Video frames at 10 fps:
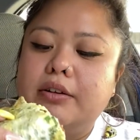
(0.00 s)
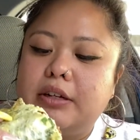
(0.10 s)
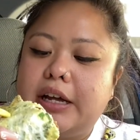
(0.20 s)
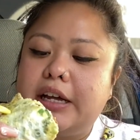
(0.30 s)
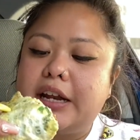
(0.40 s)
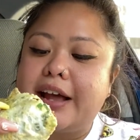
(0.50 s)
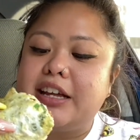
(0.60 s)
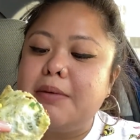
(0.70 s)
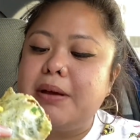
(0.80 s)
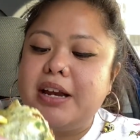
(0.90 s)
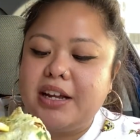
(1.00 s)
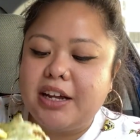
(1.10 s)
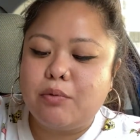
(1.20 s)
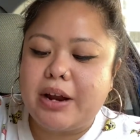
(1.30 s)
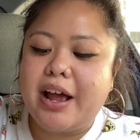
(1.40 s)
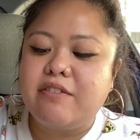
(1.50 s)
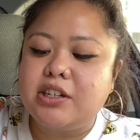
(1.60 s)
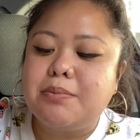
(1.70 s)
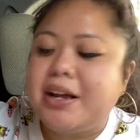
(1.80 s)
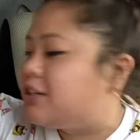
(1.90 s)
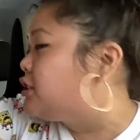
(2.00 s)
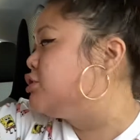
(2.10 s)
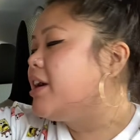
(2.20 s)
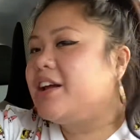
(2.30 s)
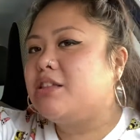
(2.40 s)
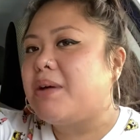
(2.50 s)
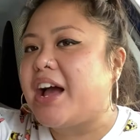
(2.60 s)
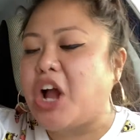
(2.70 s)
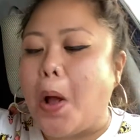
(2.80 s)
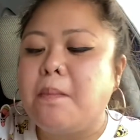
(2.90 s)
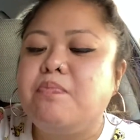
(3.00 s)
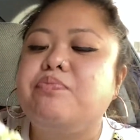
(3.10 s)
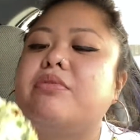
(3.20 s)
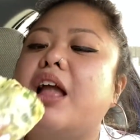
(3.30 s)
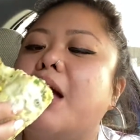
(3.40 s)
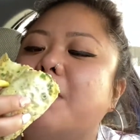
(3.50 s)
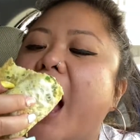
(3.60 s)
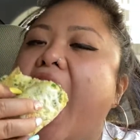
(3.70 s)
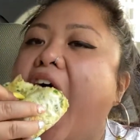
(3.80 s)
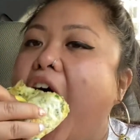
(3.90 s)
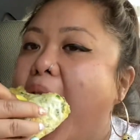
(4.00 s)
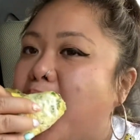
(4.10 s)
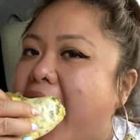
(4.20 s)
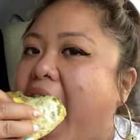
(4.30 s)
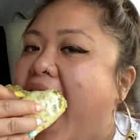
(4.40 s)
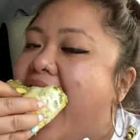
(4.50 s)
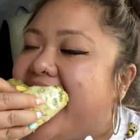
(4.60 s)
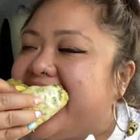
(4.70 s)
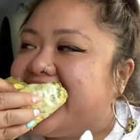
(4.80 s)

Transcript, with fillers: and I keep eating it when I have something else to try in the back. But all right, all right.